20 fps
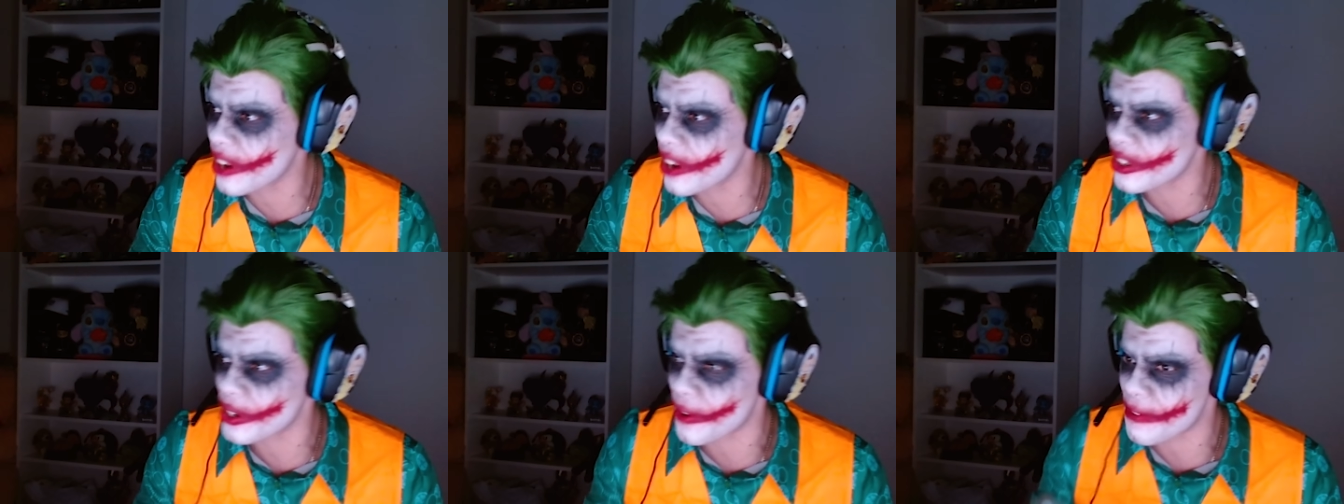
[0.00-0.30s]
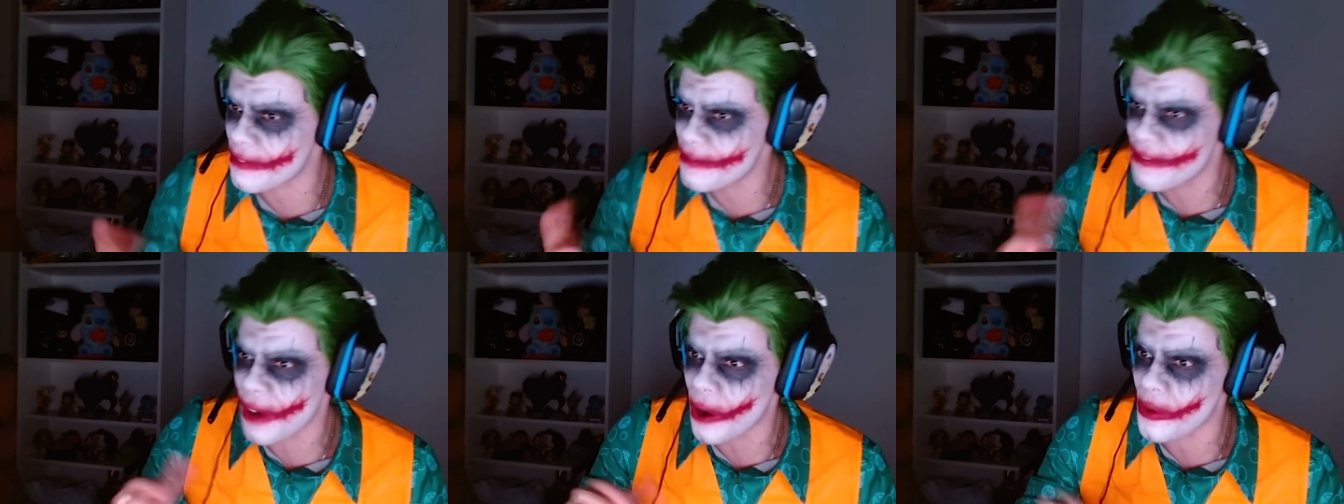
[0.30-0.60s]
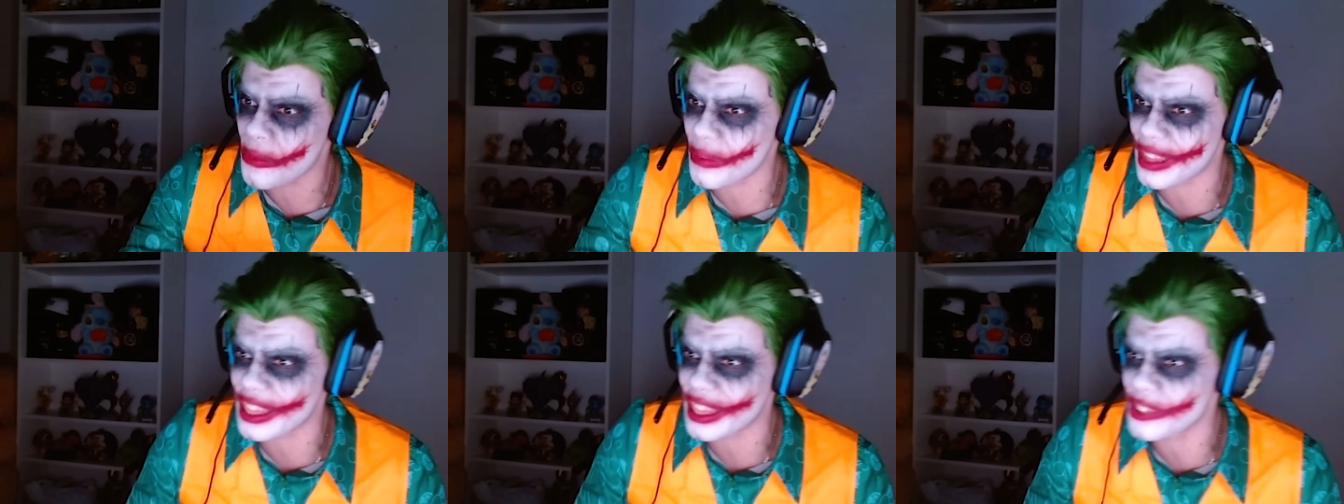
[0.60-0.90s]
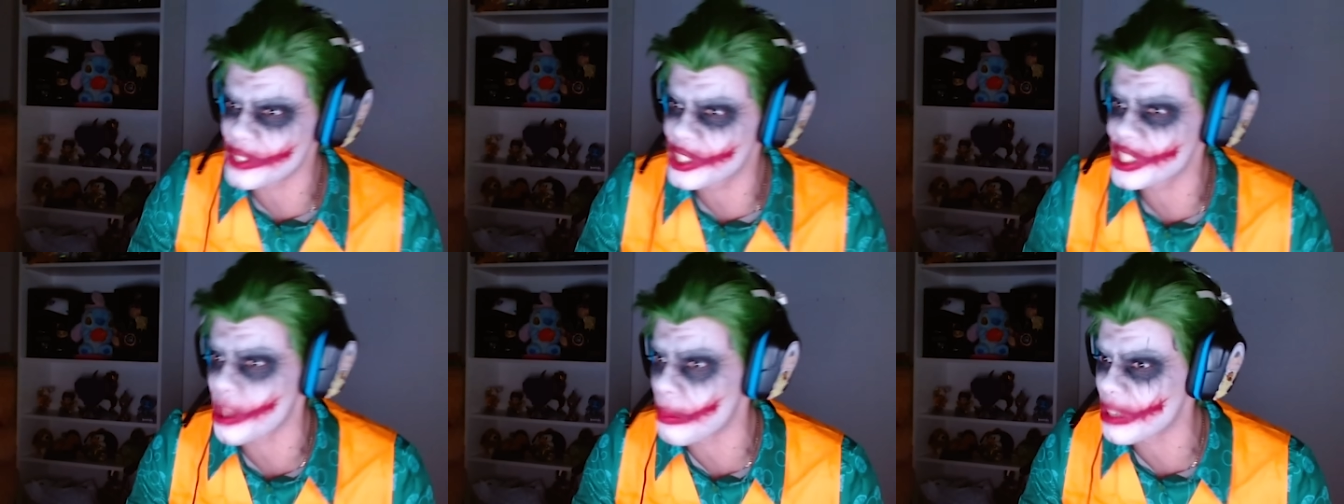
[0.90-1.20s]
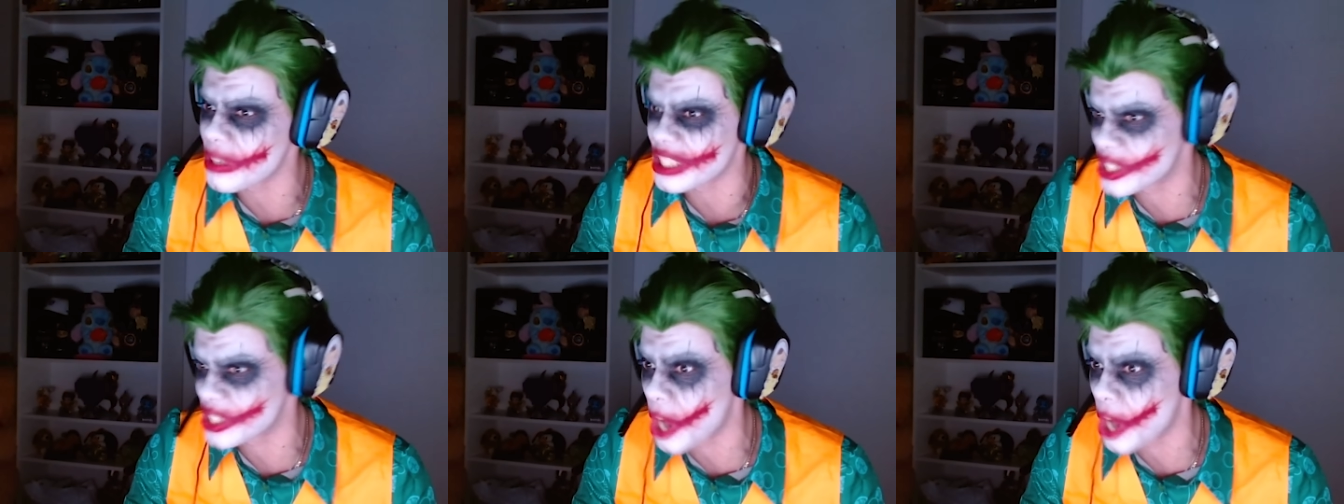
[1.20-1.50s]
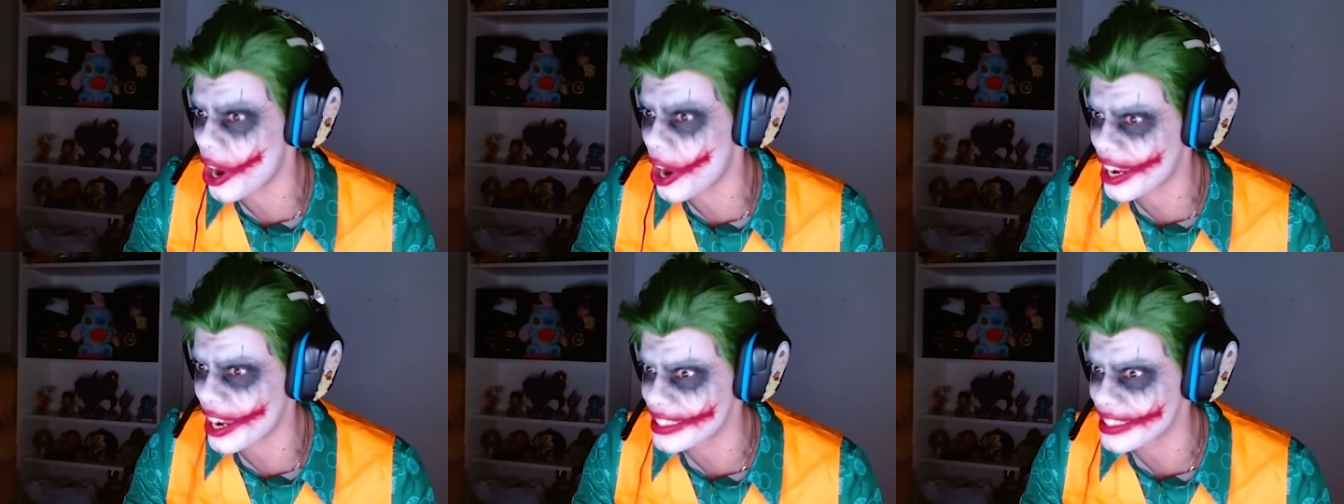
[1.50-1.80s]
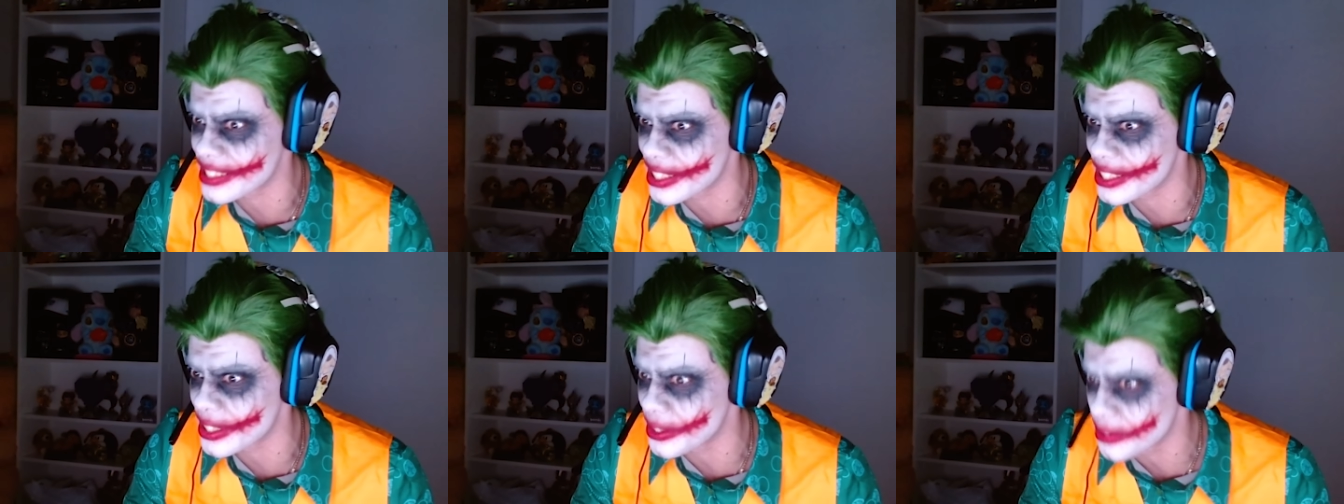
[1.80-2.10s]
on your phone when there's someone talking
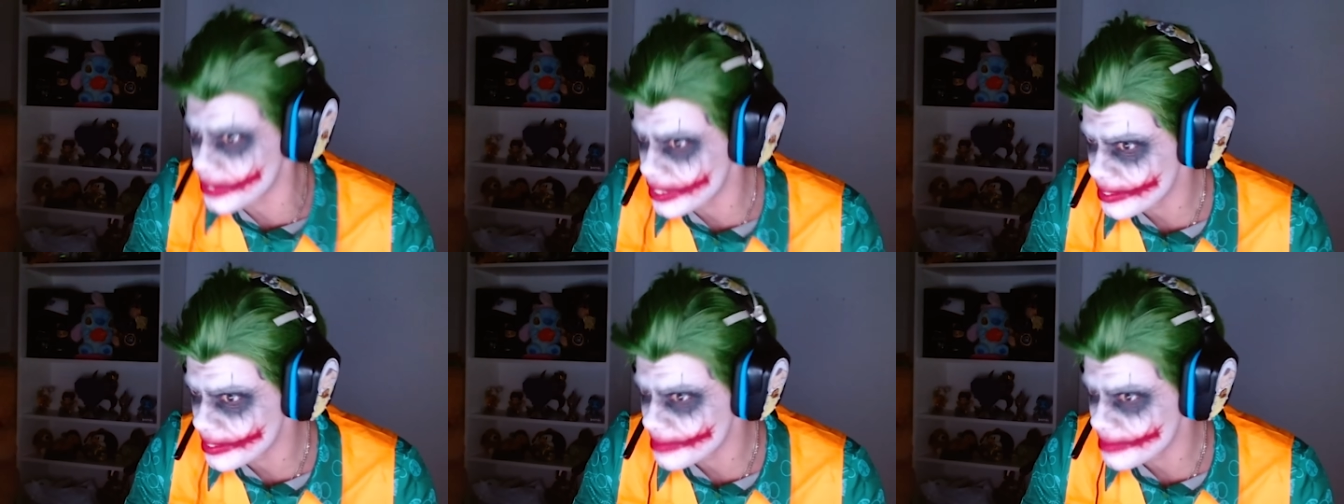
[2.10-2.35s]
to you.